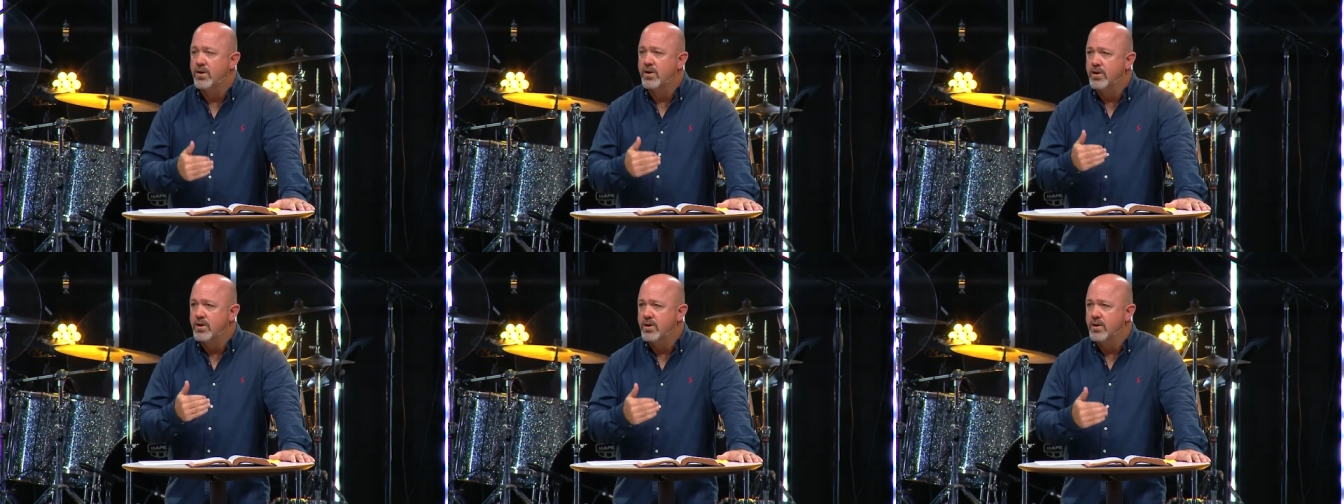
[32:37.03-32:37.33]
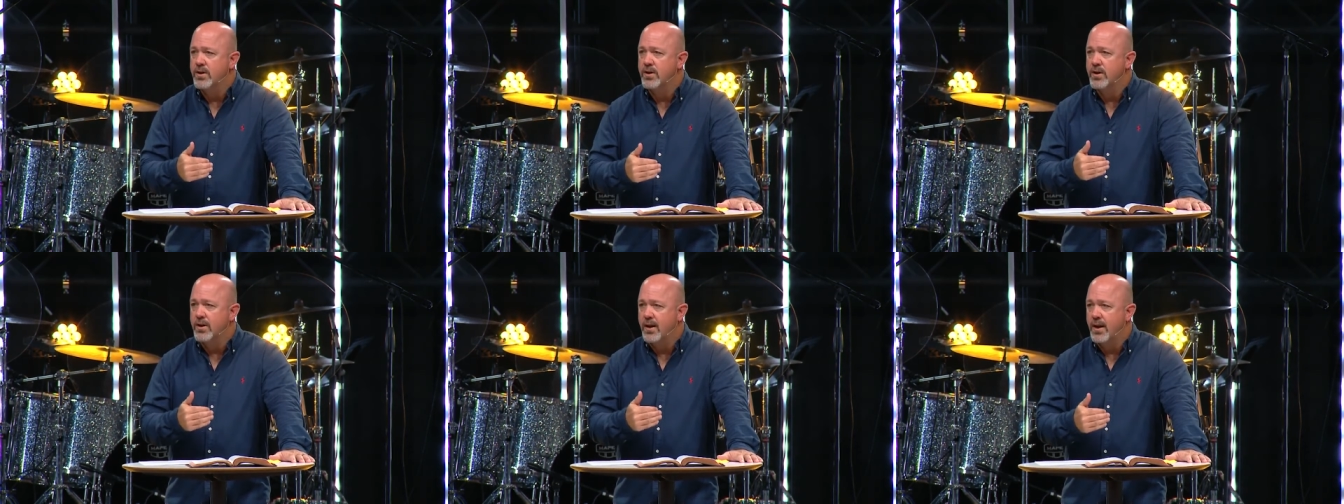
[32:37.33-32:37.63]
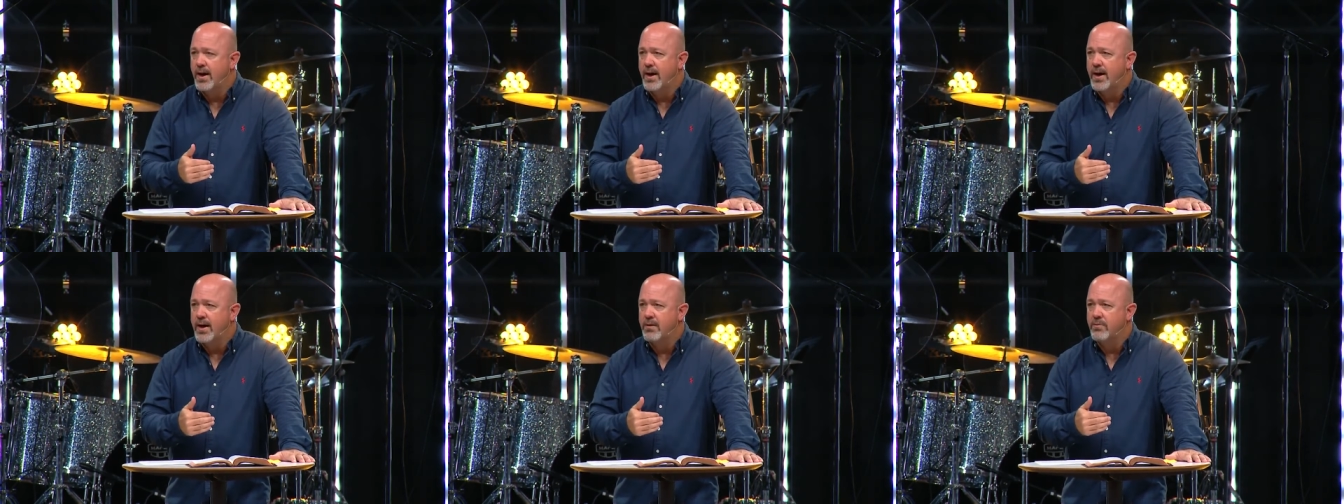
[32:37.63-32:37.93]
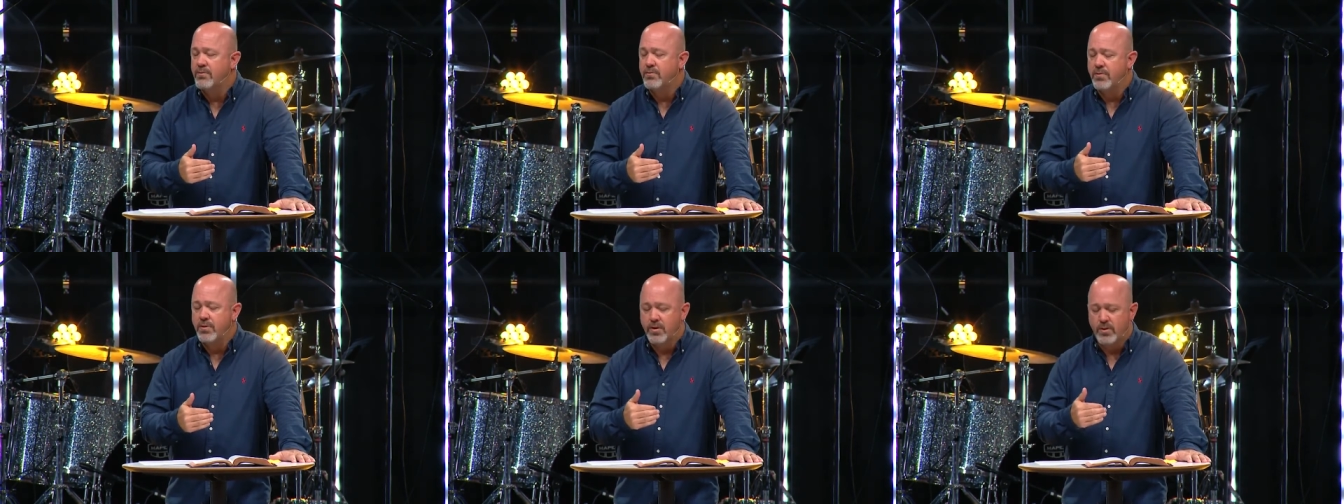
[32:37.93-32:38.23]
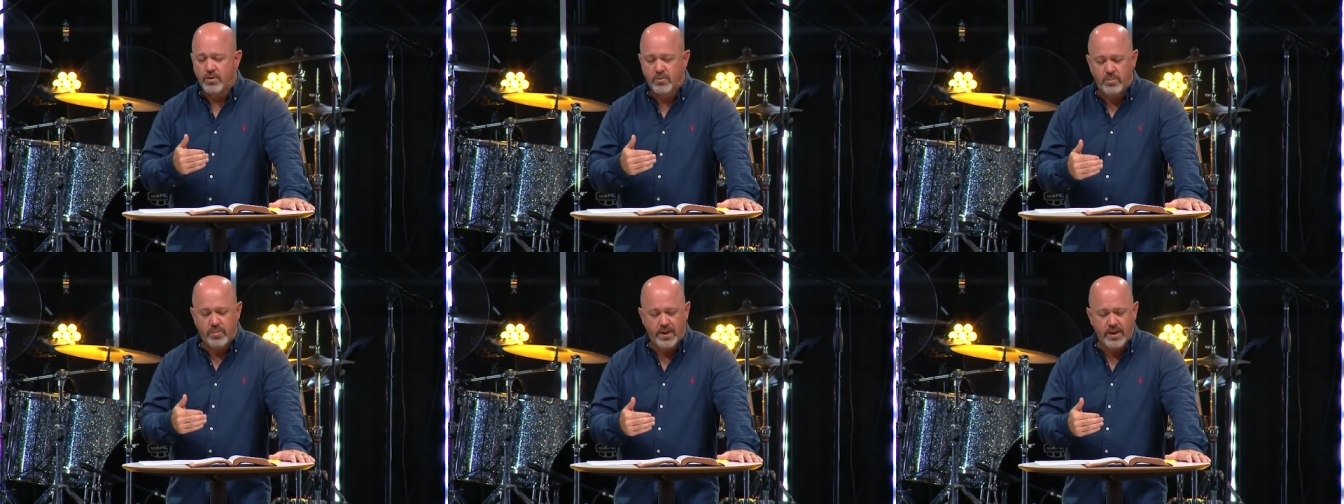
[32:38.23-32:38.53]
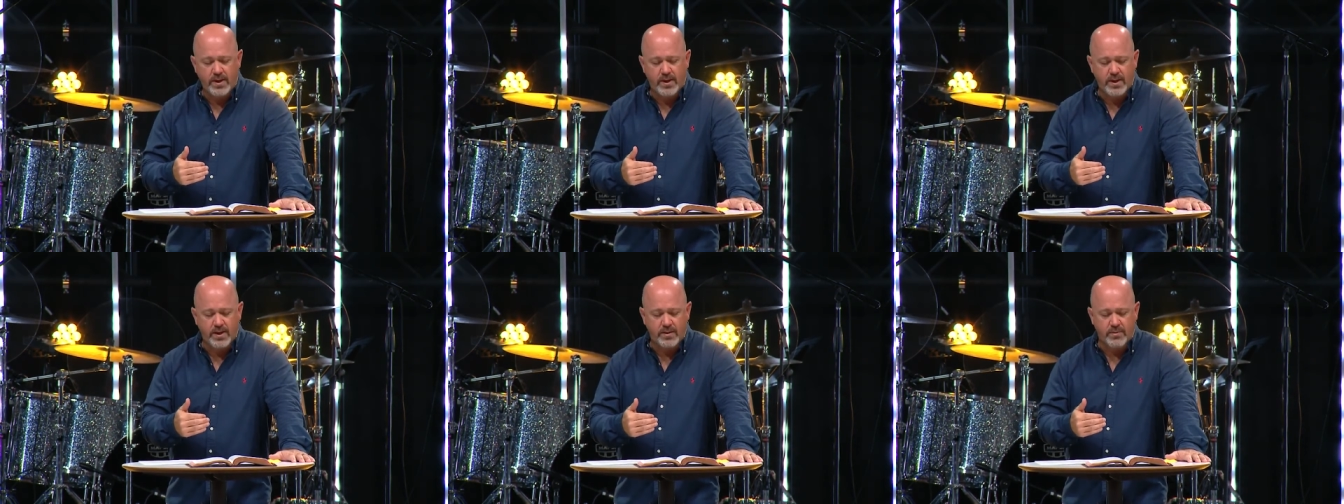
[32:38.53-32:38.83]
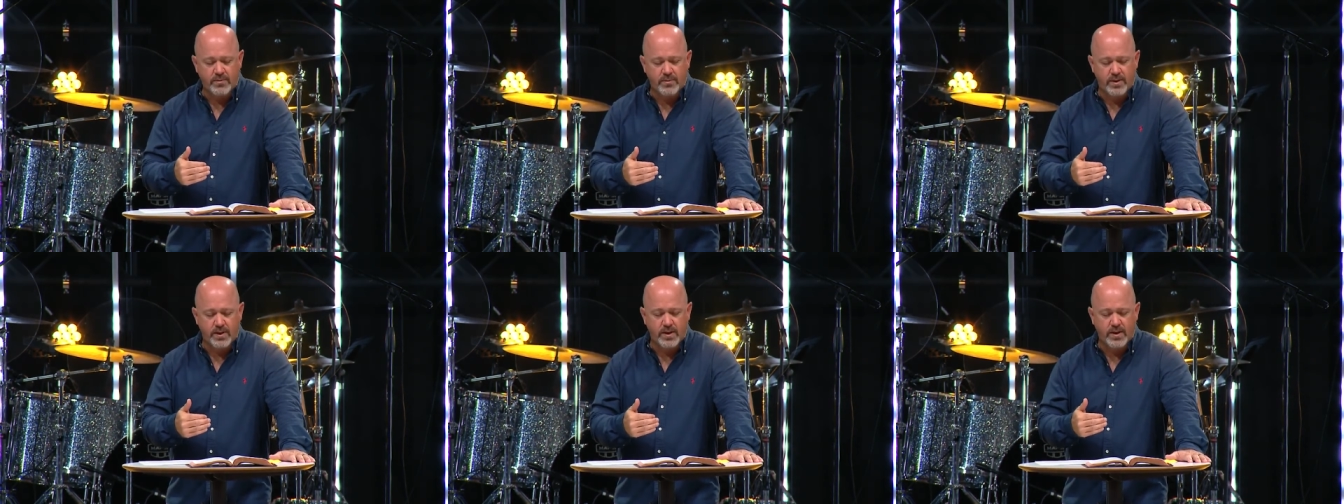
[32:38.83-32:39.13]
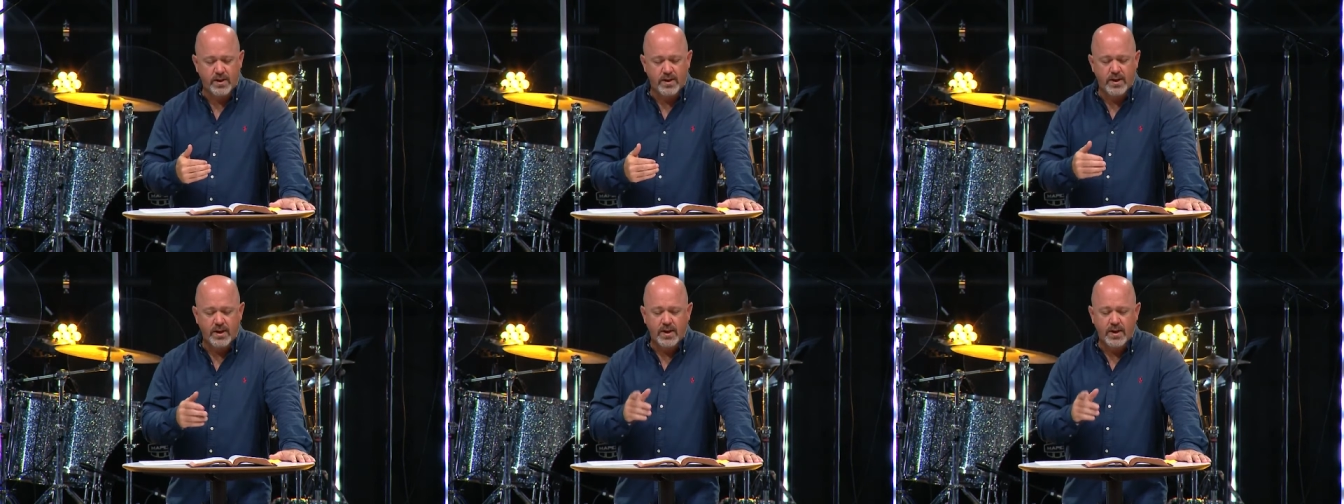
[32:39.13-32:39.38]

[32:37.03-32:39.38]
could life be different?